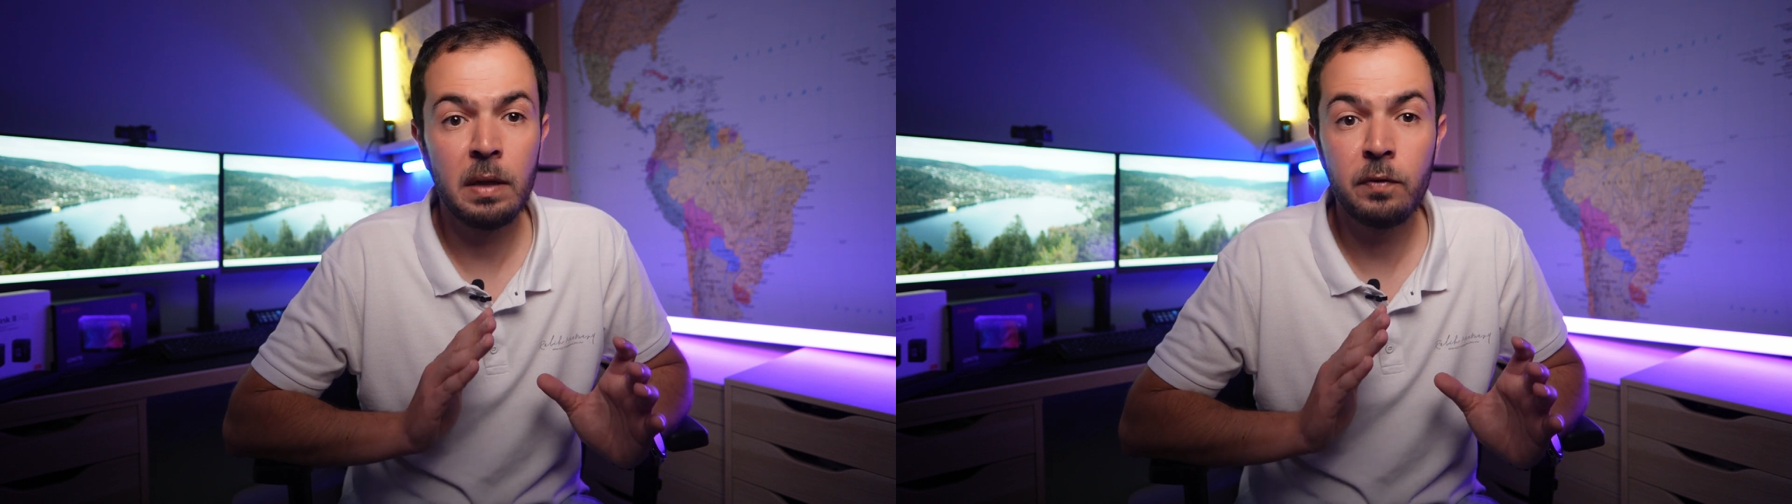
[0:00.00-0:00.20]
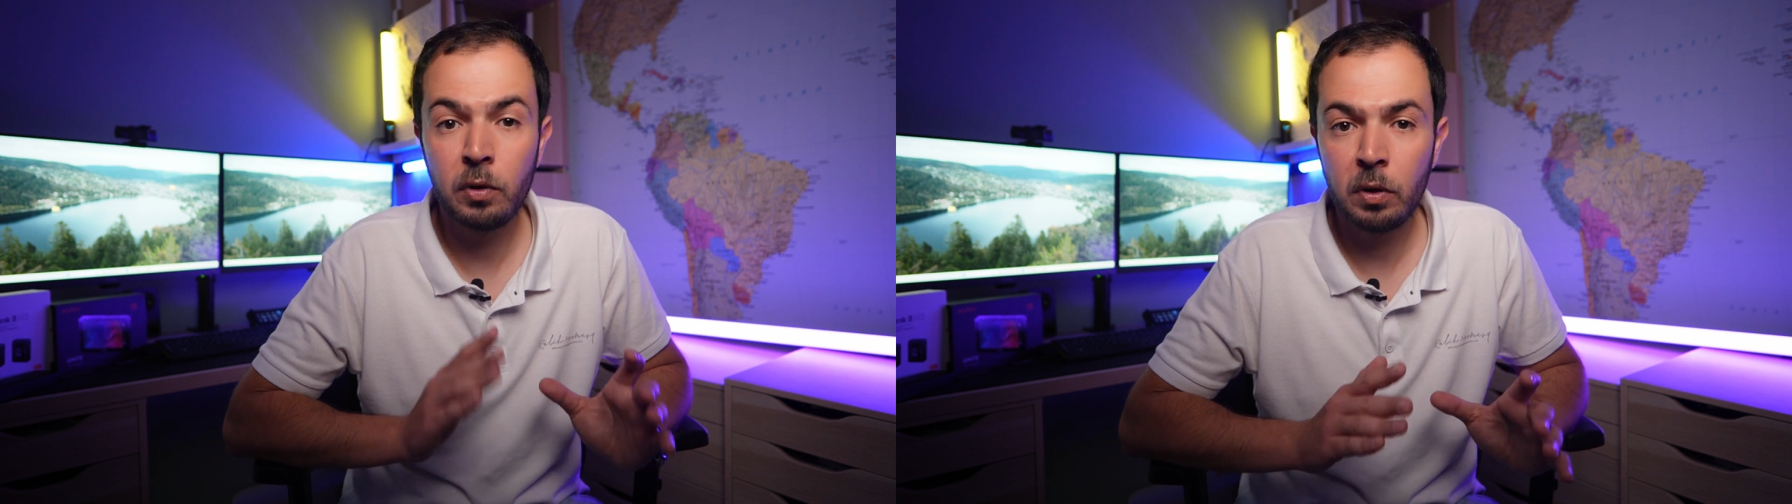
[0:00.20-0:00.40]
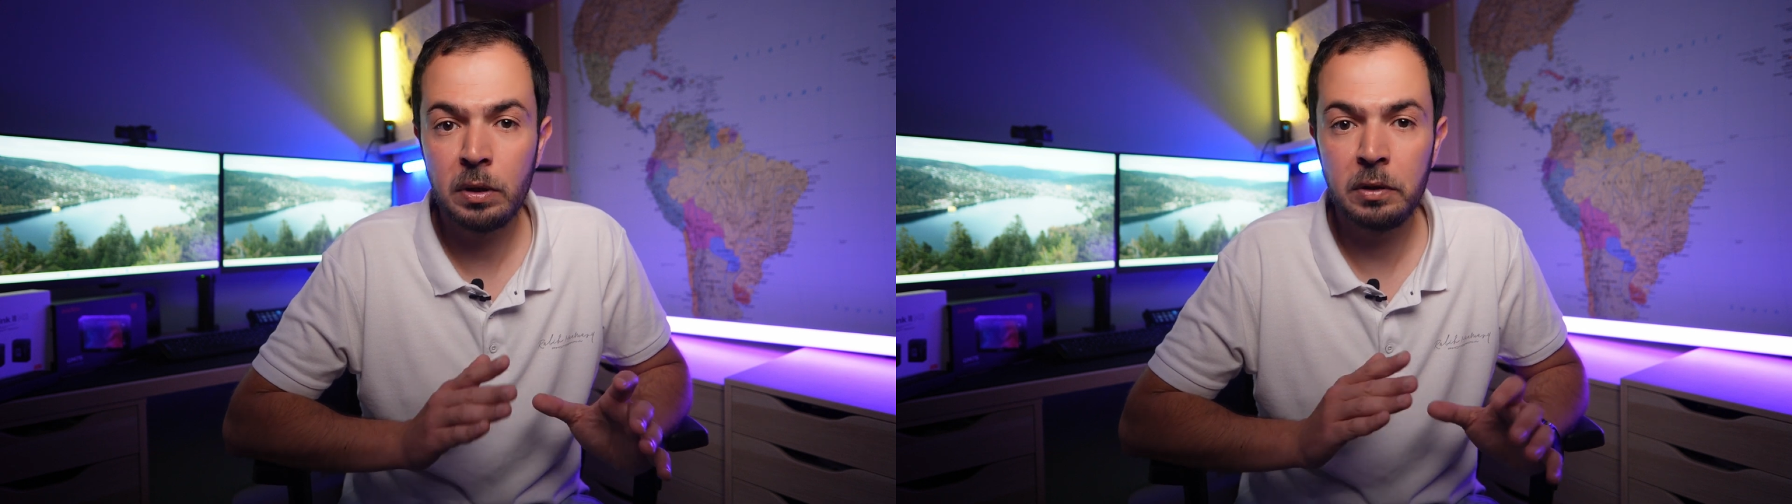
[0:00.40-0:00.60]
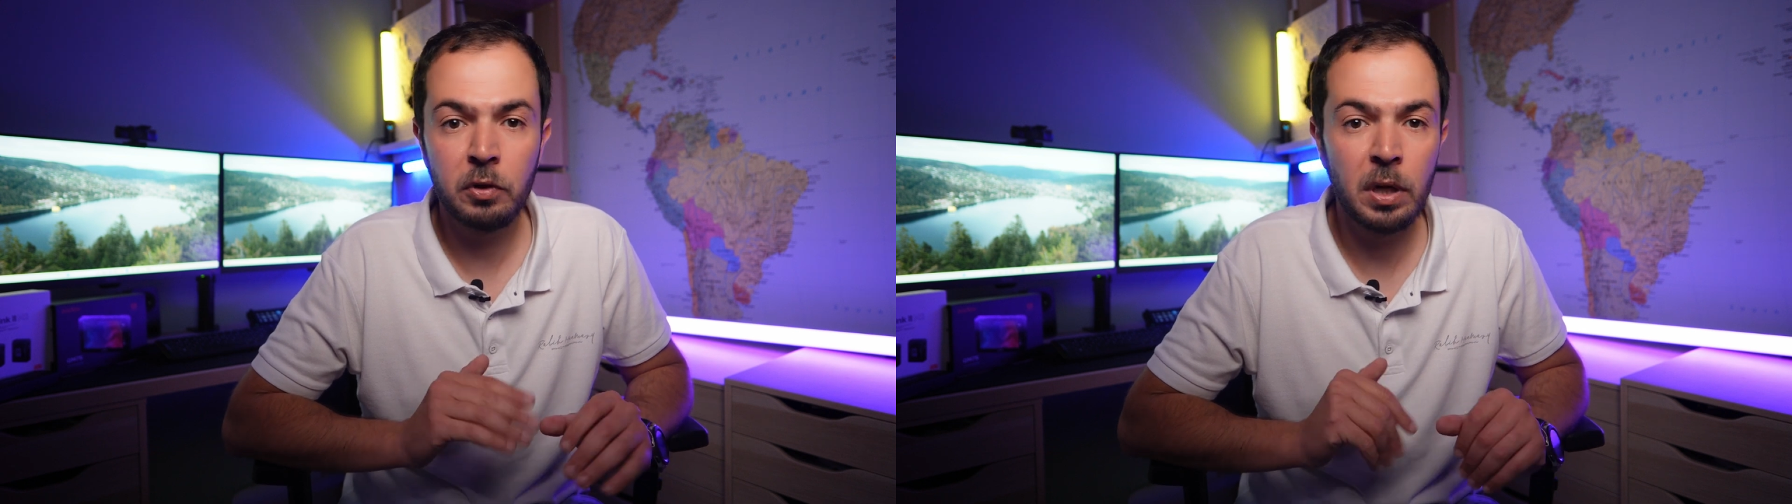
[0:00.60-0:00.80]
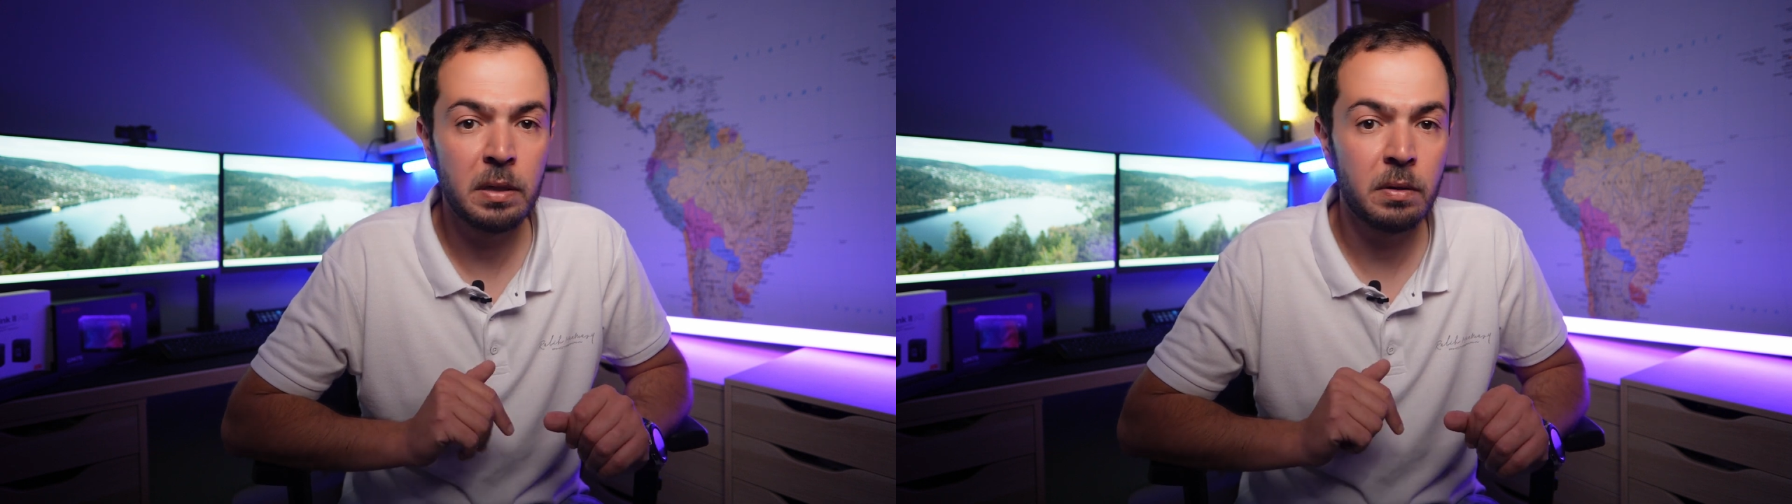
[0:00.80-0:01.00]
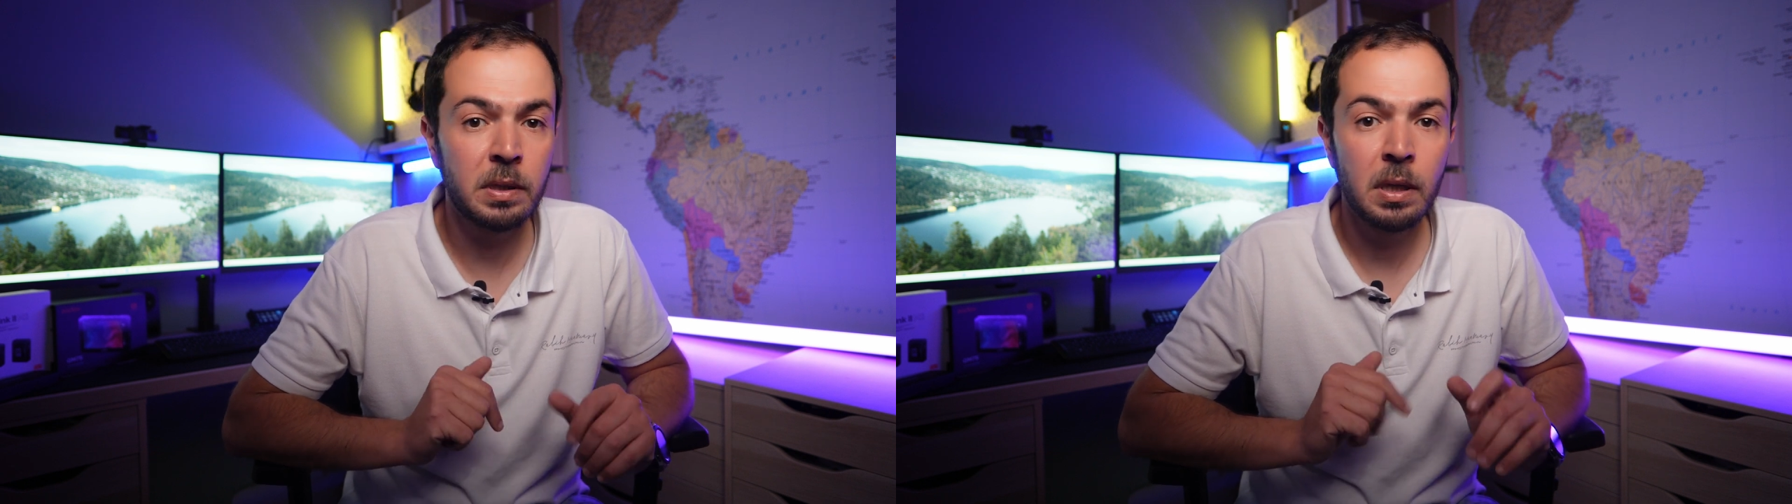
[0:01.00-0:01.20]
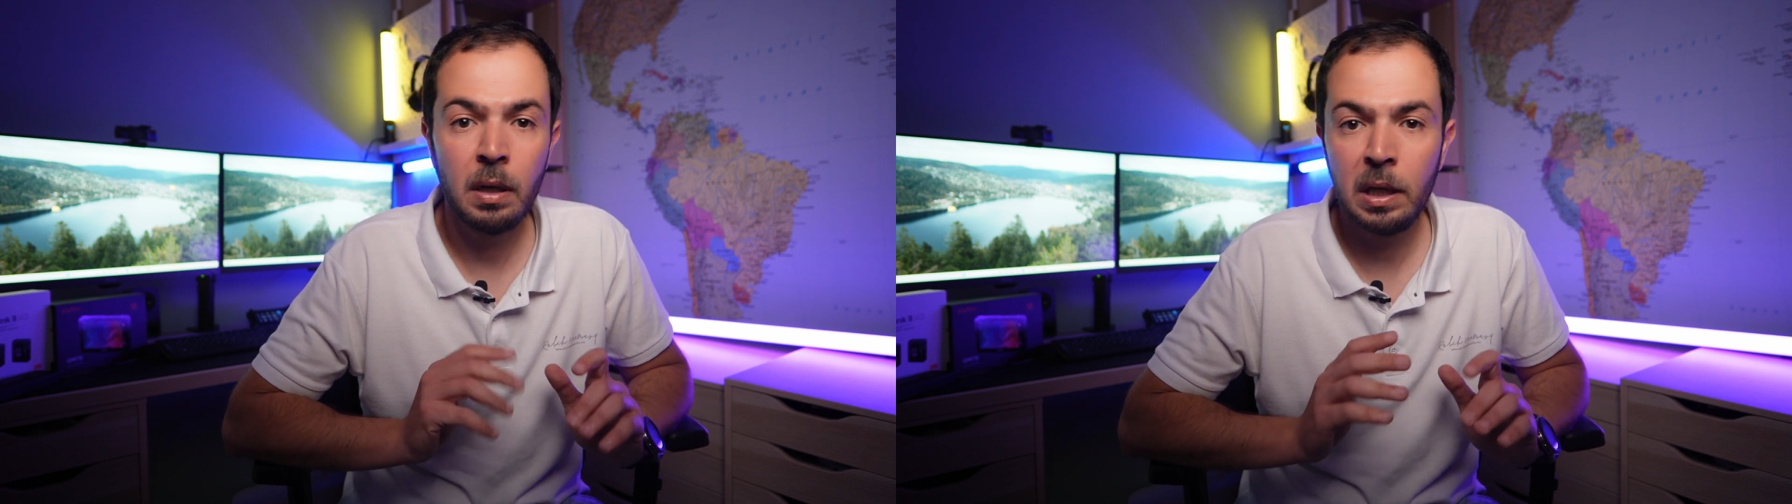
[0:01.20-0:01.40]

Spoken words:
and for content creators